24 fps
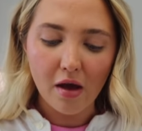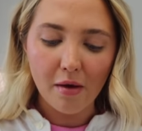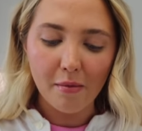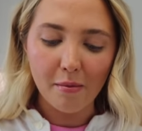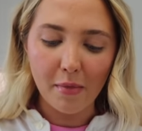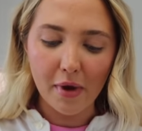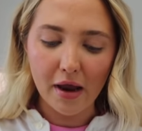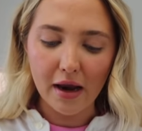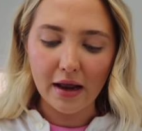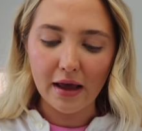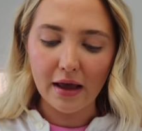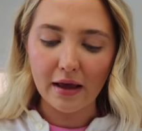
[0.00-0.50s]

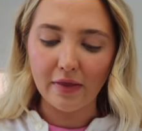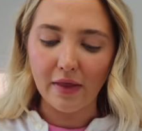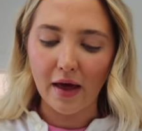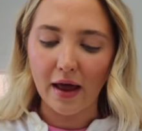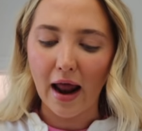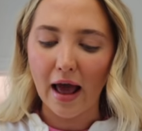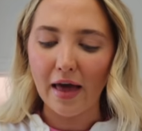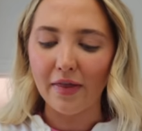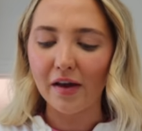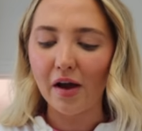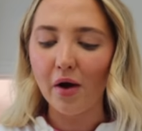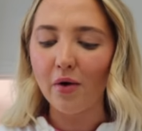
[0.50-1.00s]
meaning that
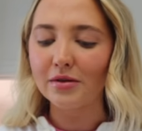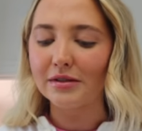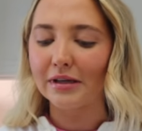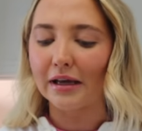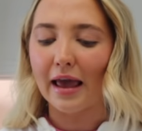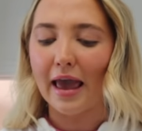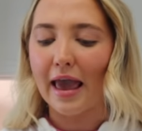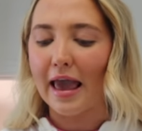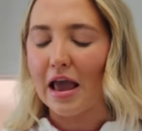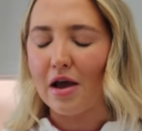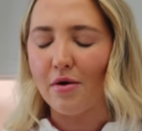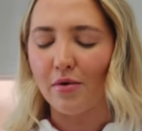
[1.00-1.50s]
I think I was
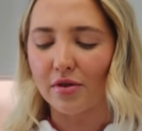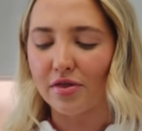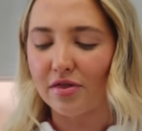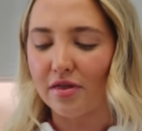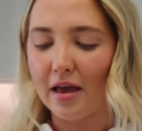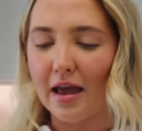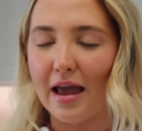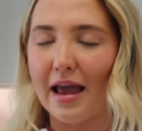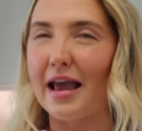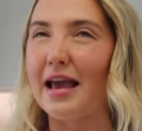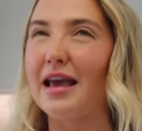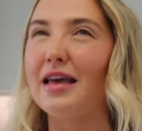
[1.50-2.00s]
like eight with
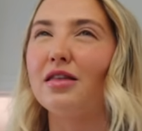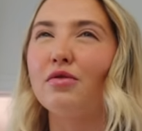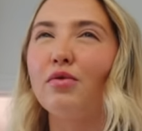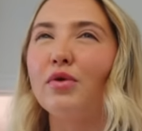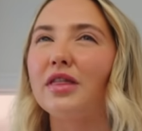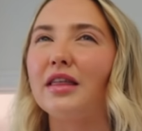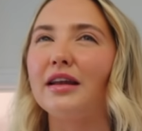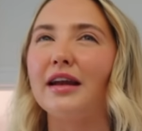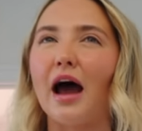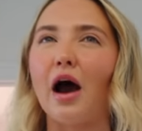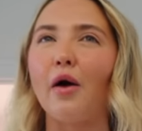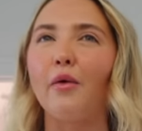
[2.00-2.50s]
eighth with
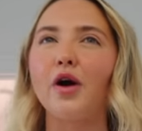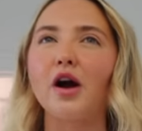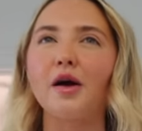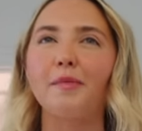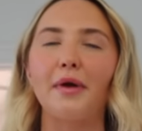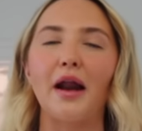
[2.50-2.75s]
the network,